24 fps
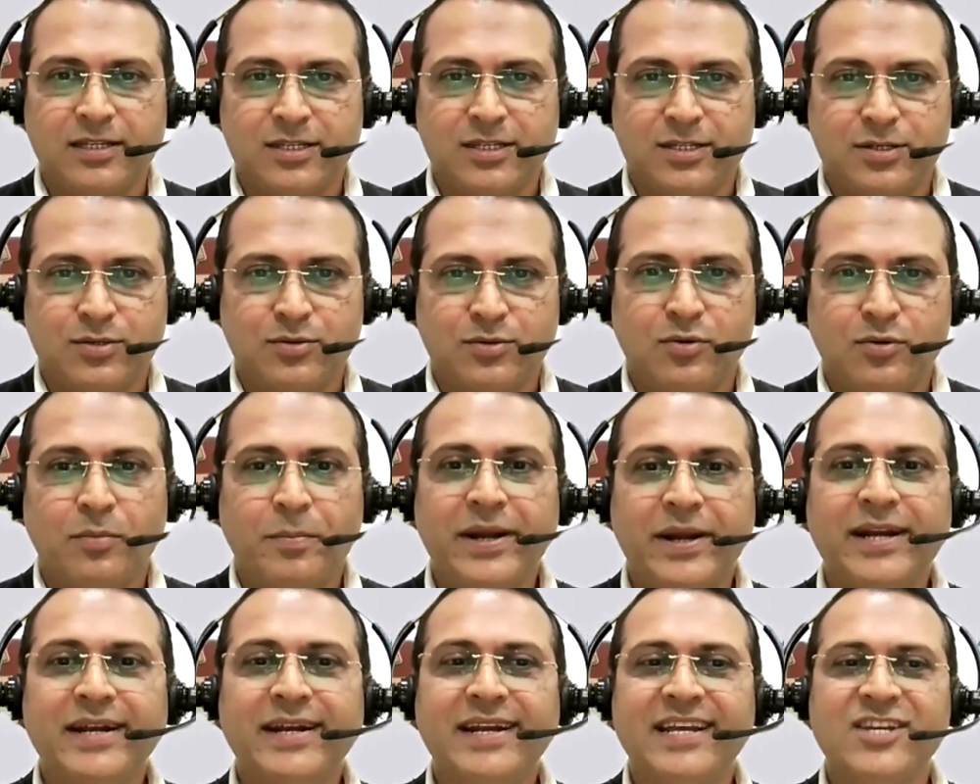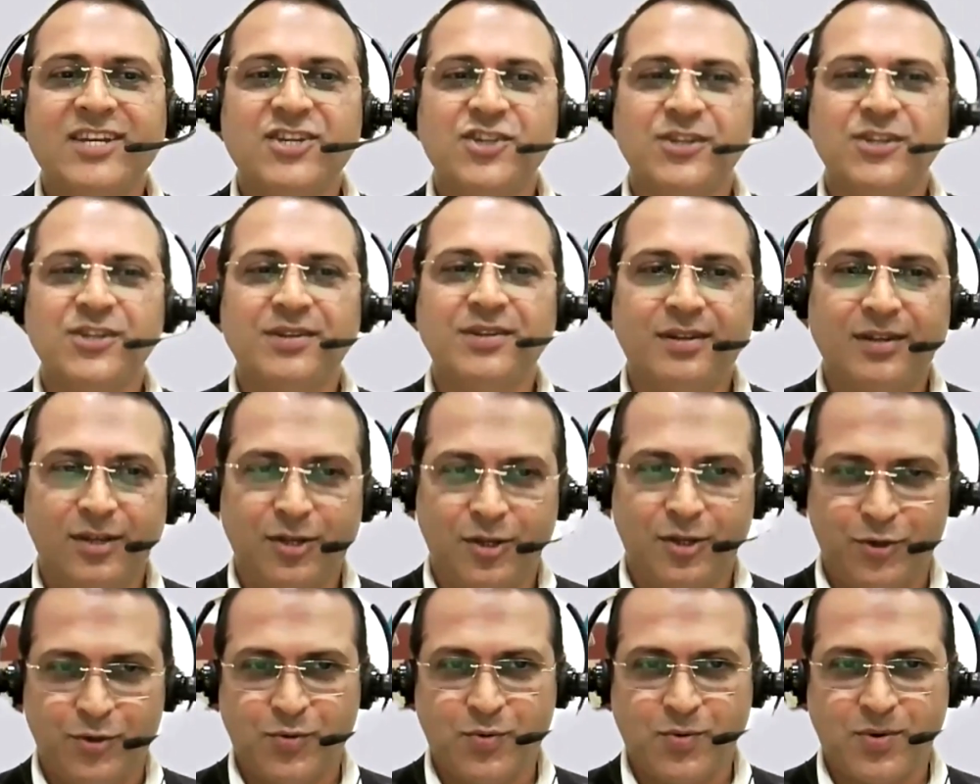so meditation,
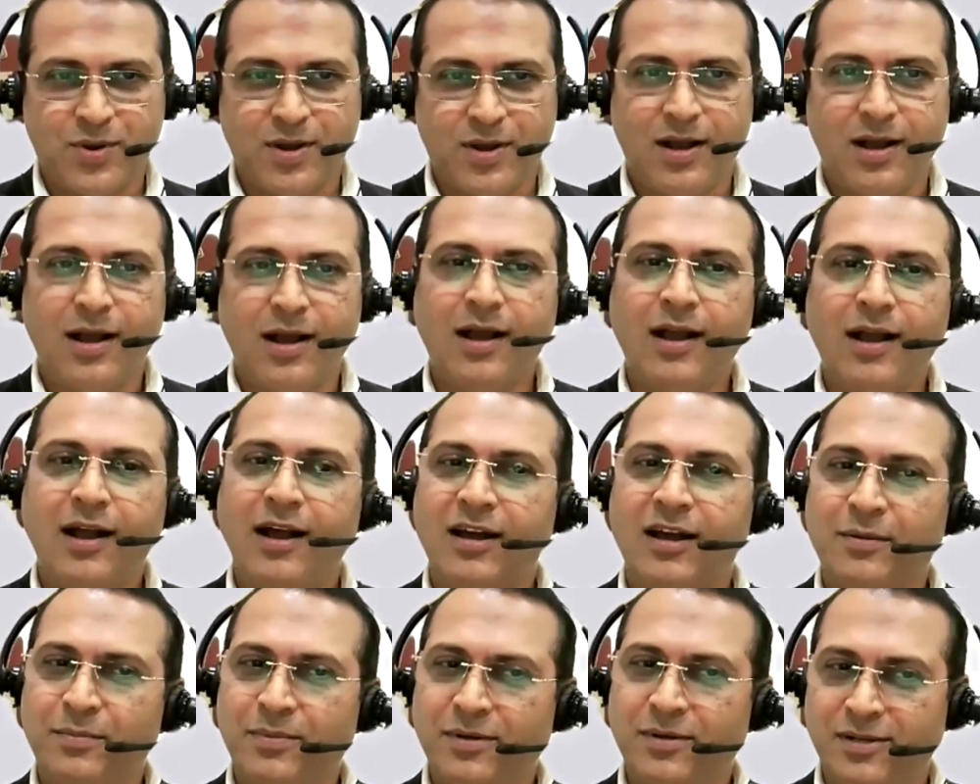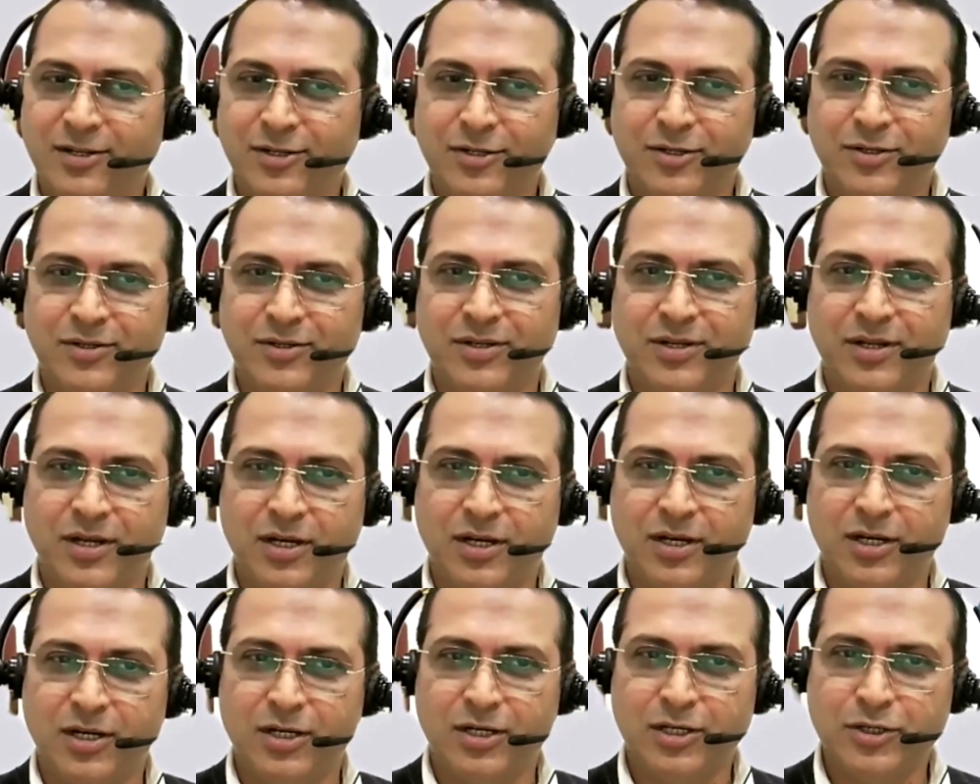yoga, herbal
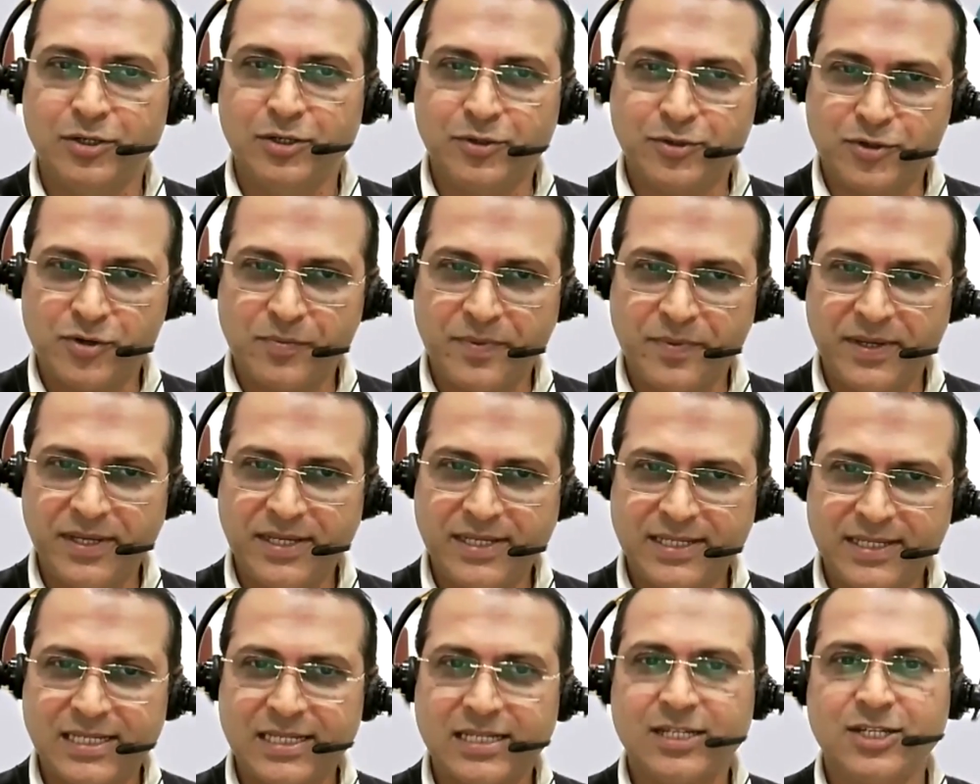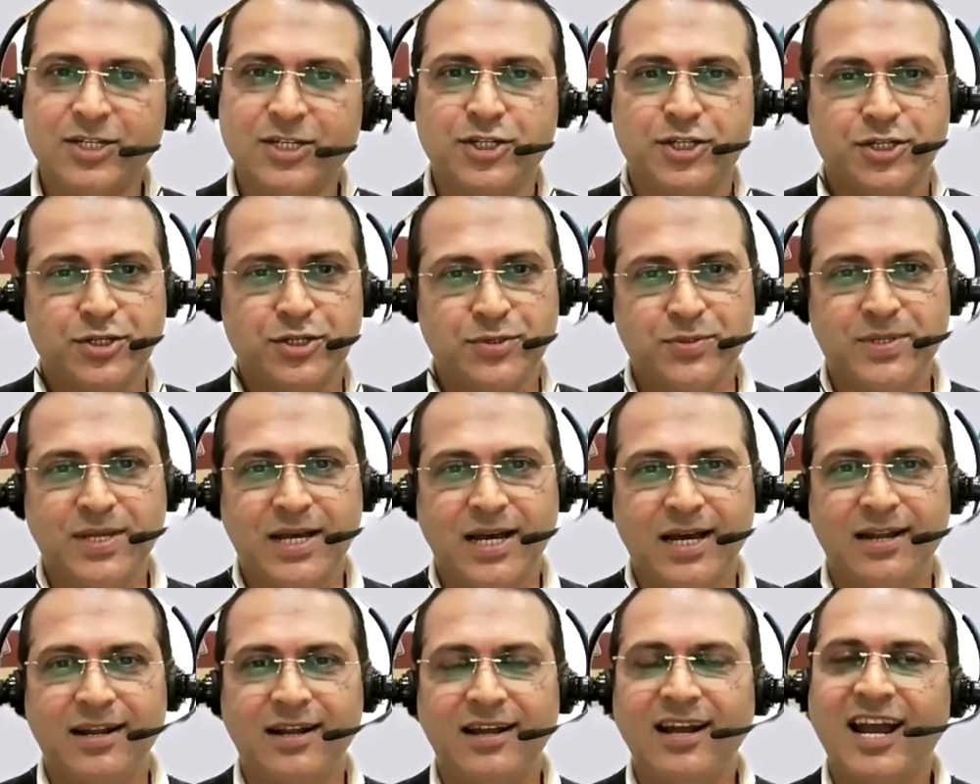nootropics,
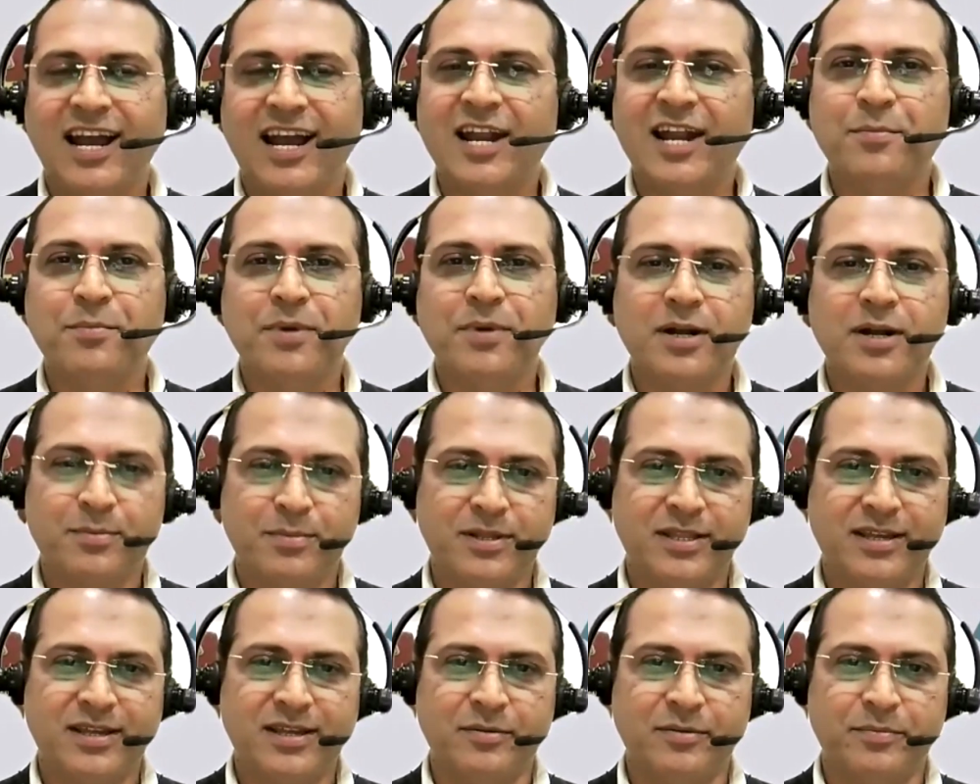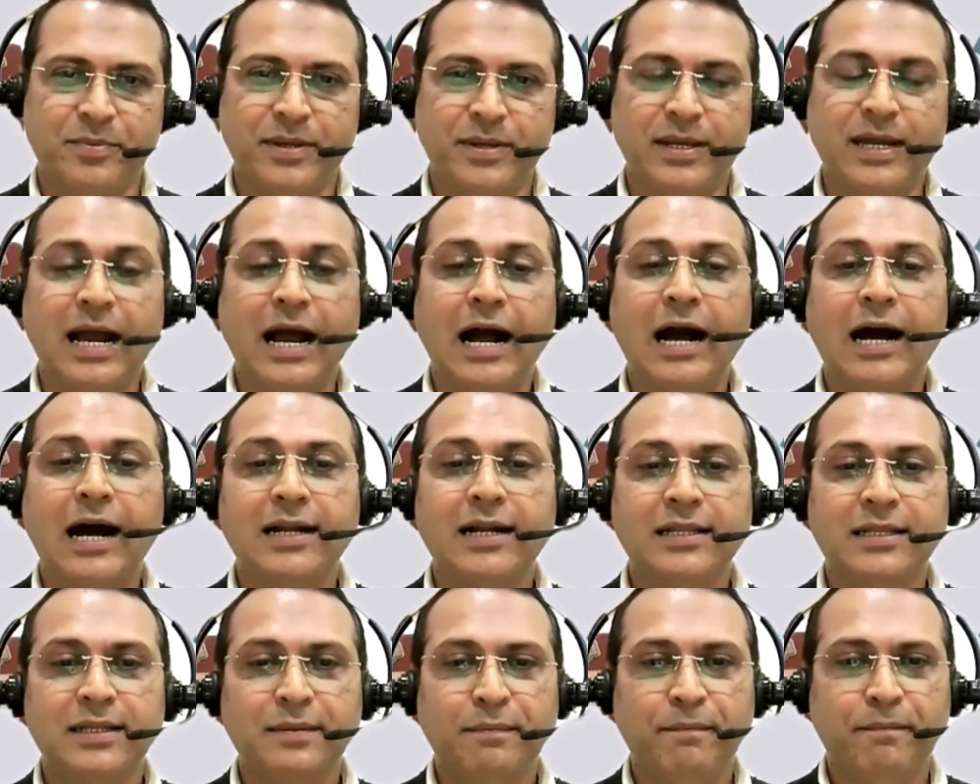shirodhara, and marma therapy
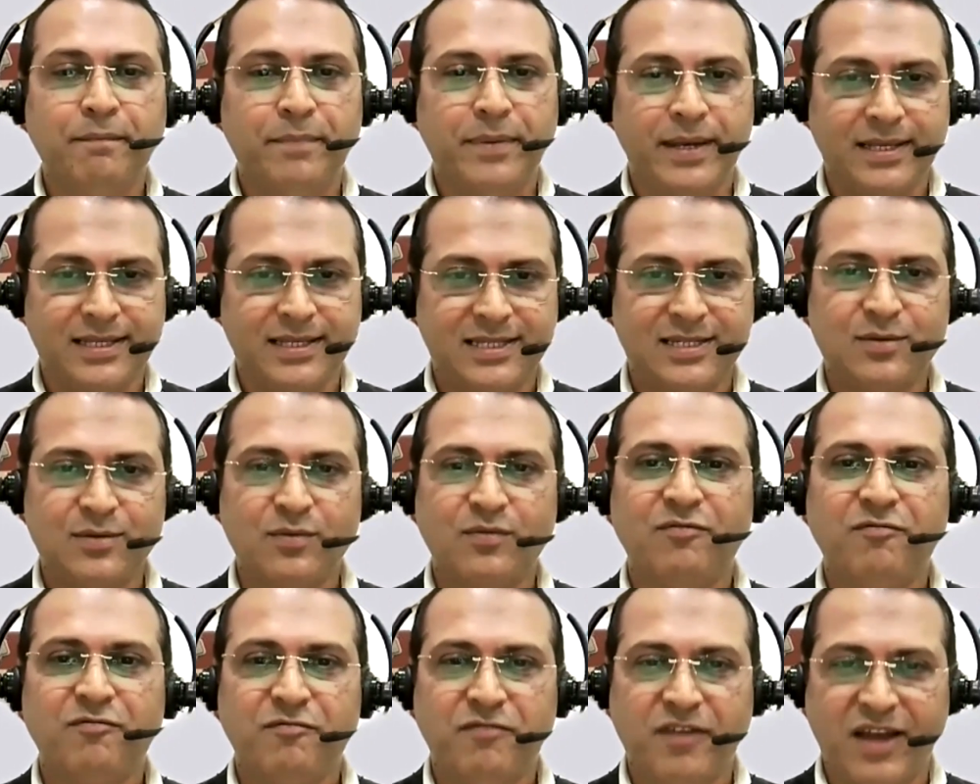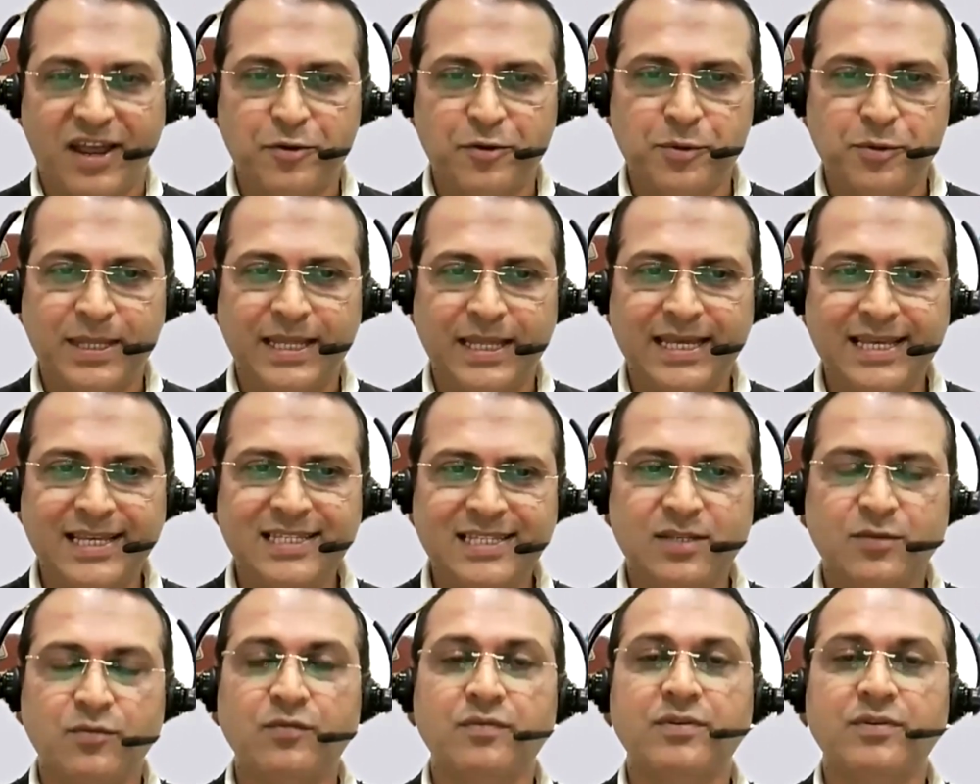are the best five
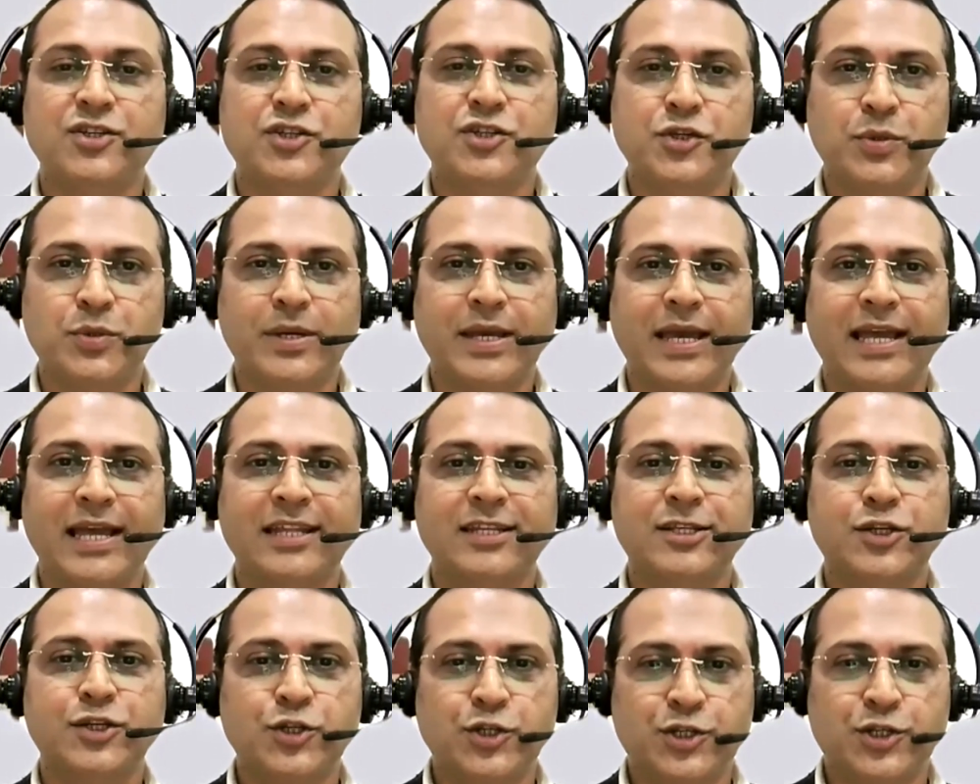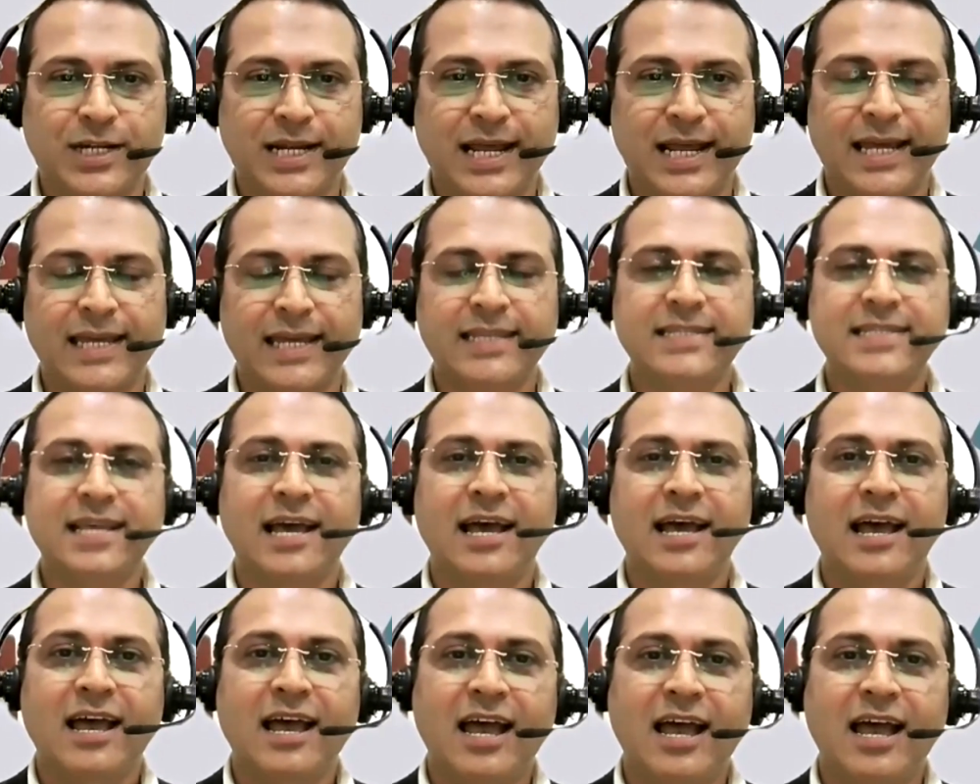things which you can utilize,